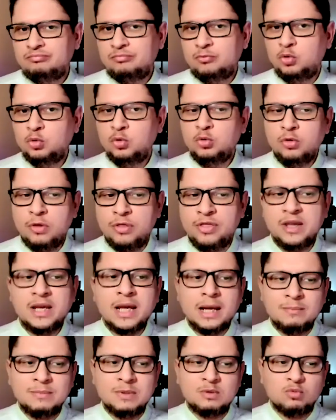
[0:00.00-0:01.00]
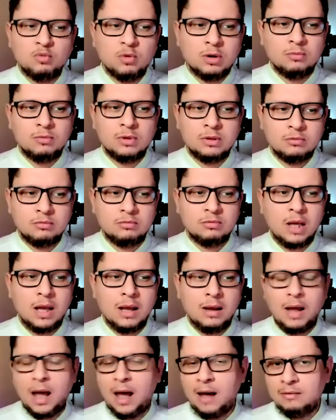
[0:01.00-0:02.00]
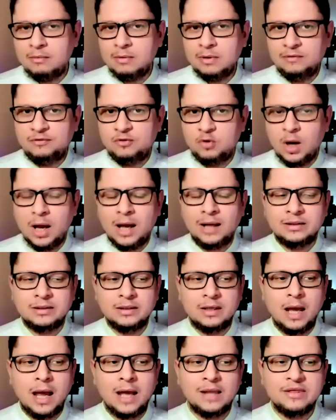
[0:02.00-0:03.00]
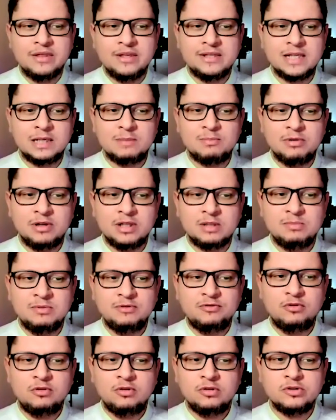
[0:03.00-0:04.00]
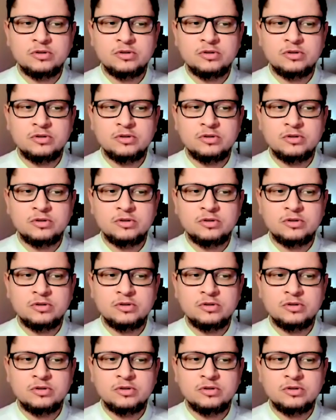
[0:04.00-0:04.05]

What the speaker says: Do you think, I mean, what if you had this experience before?